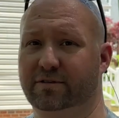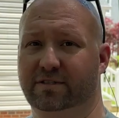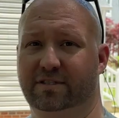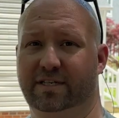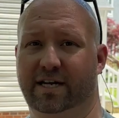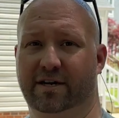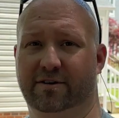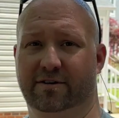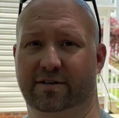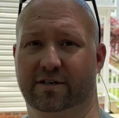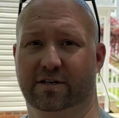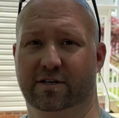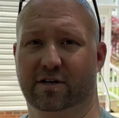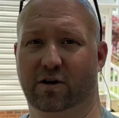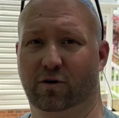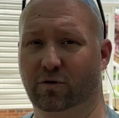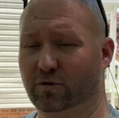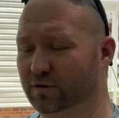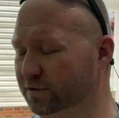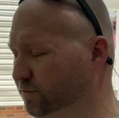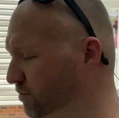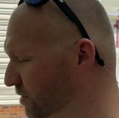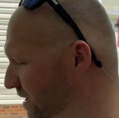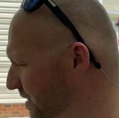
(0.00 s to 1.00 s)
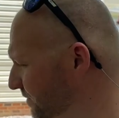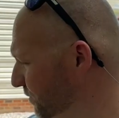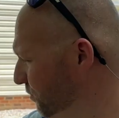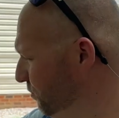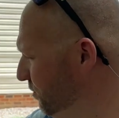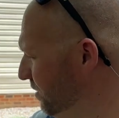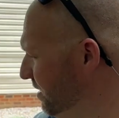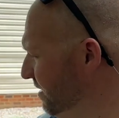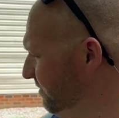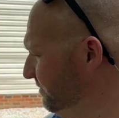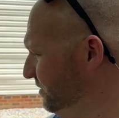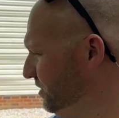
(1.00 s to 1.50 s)
down into coals, whatever wood
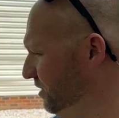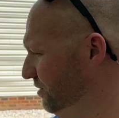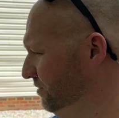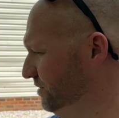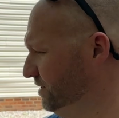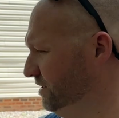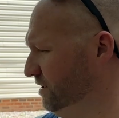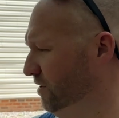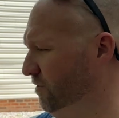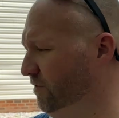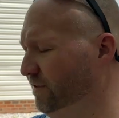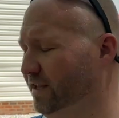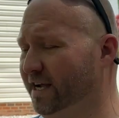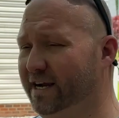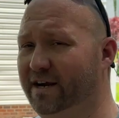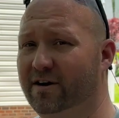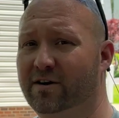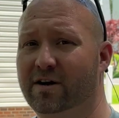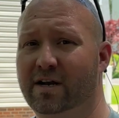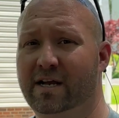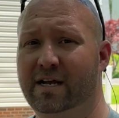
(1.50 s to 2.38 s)
I've chosen on there,